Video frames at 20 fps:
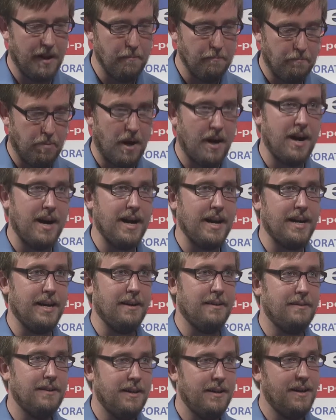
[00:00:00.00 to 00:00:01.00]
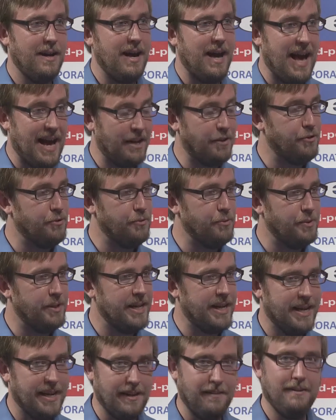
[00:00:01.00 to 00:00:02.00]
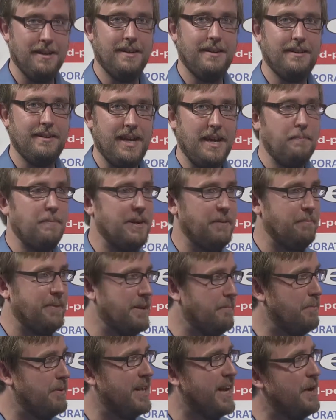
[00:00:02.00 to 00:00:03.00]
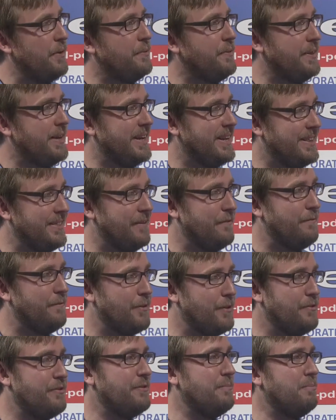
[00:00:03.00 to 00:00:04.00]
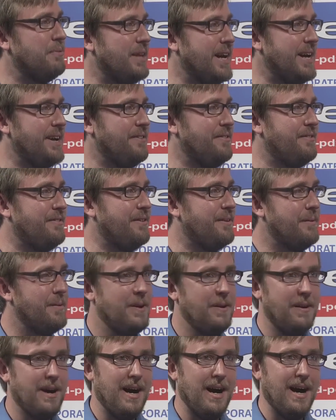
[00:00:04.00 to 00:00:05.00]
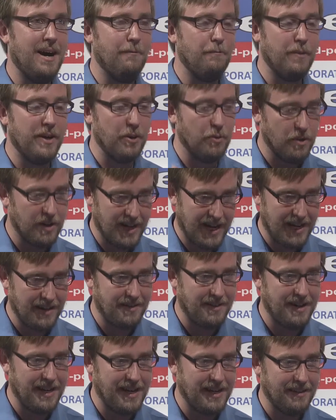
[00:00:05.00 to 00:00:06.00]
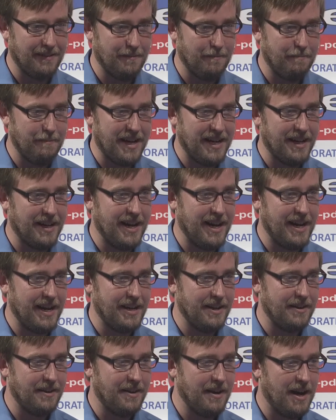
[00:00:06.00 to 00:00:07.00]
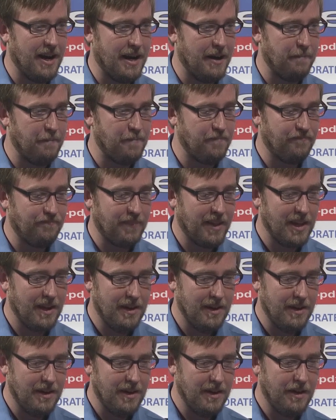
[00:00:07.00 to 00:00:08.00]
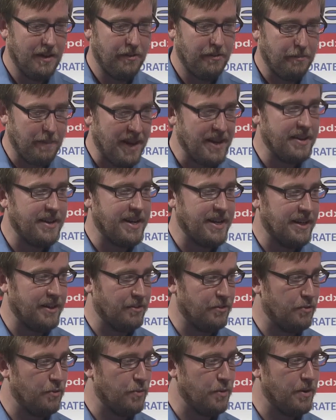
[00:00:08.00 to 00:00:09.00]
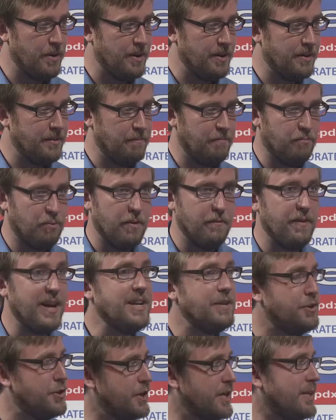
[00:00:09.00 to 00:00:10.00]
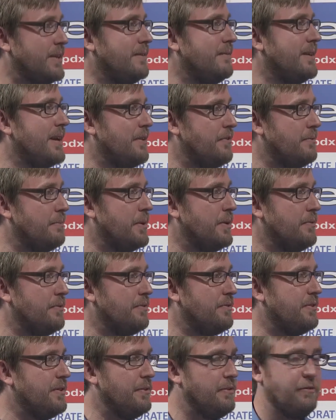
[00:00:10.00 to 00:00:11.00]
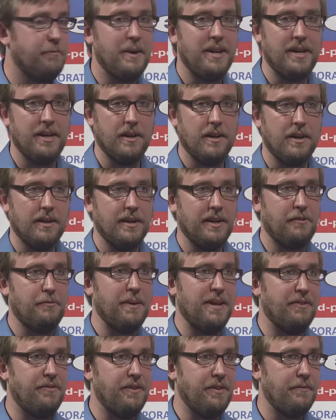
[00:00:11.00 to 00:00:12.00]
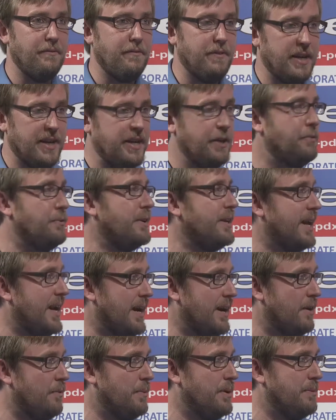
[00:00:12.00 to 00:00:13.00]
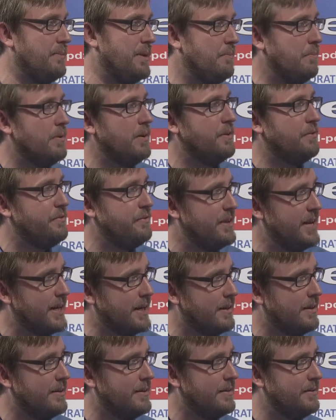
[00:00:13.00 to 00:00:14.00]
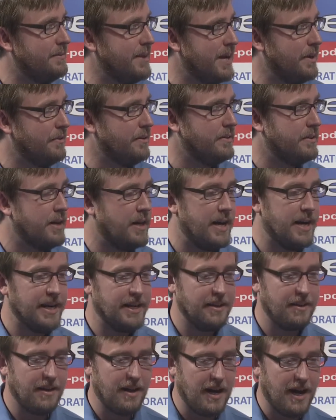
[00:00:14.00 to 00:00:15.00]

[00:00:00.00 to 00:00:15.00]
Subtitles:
by actually keeping people healthy in the first place, reorienting Medicaid spending toward prevention as opposed to spending on expensive acute care when people are sick down the line.